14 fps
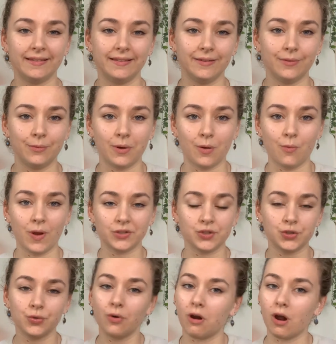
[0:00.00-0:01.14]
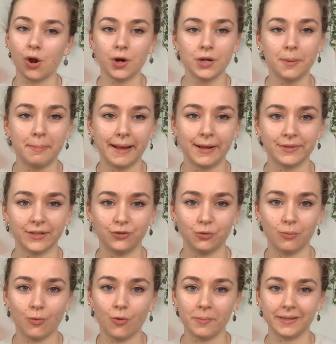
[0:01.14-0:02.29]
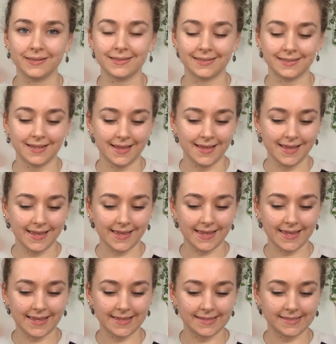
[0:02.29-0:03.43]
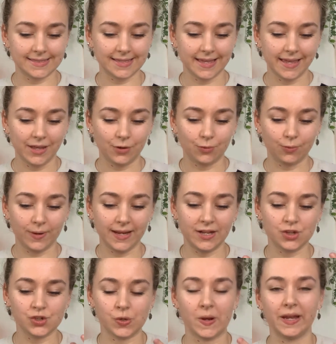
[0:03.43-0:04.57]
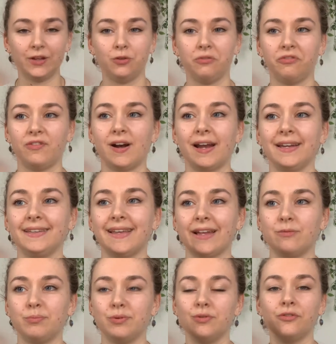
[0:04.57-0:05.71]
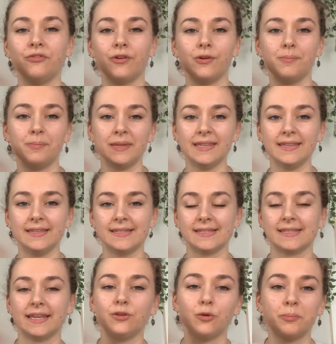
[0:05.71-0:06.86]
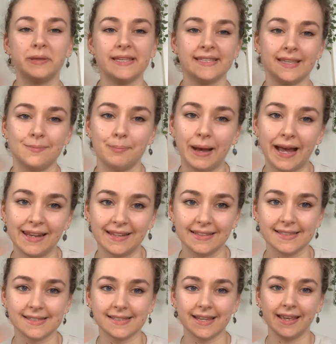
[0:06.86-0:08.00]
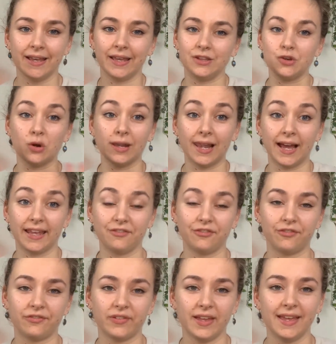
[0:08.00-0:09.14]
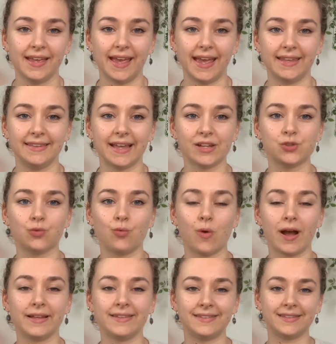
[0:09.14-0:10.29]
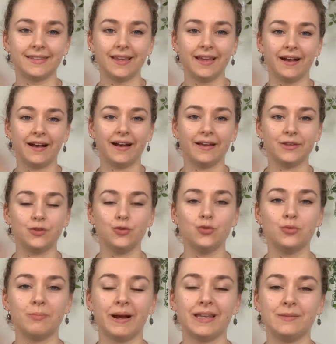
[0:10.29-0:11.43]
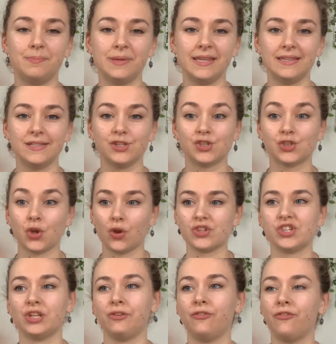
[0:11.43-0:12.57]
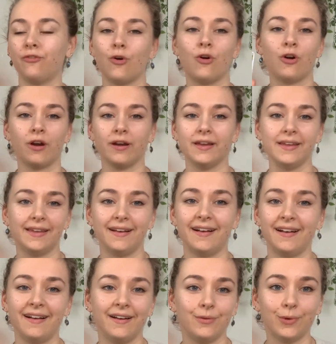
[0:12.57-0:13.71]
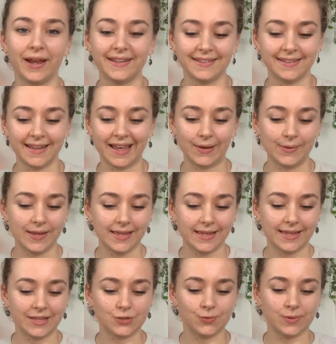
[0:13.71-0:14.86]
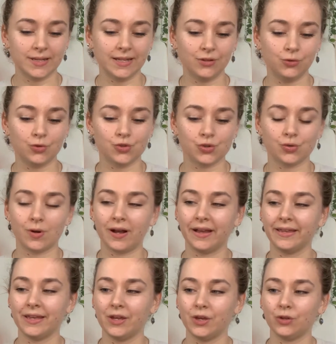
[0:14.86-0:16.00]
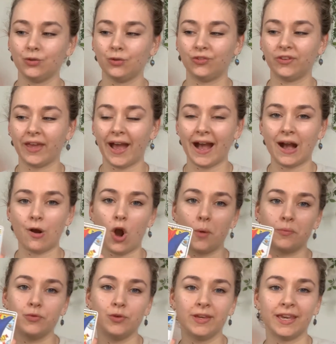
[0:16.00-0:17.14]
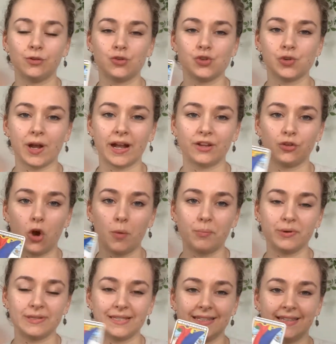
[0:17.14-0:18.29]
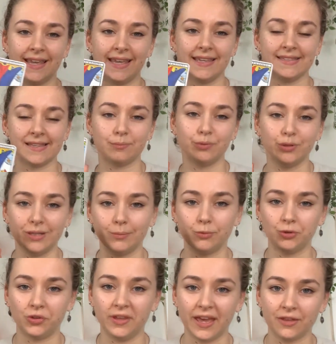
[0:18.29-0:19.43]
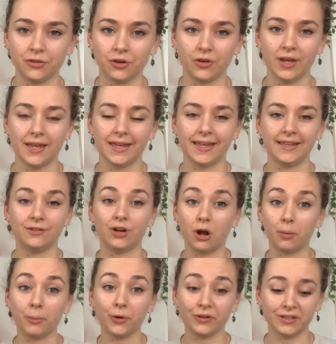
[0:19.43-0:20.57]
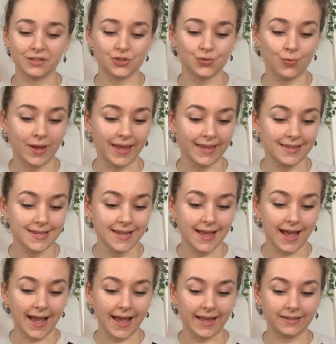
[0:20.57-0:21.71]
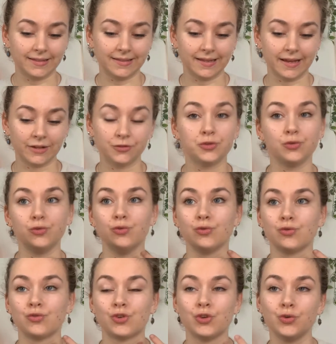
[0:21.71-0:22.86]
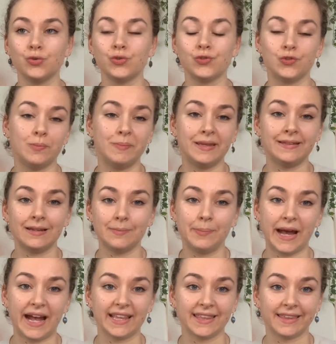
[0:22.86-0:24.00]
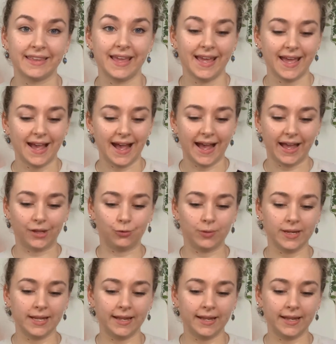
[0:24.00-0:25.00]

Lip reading: are all about at the moment is really trying to find that beautiful peace, inner peace and balance in your life. And that's what you might be searching for right now, is really to try to see how you can attract opposite things and put them together in a harmonious way, and to choose the middle path, and really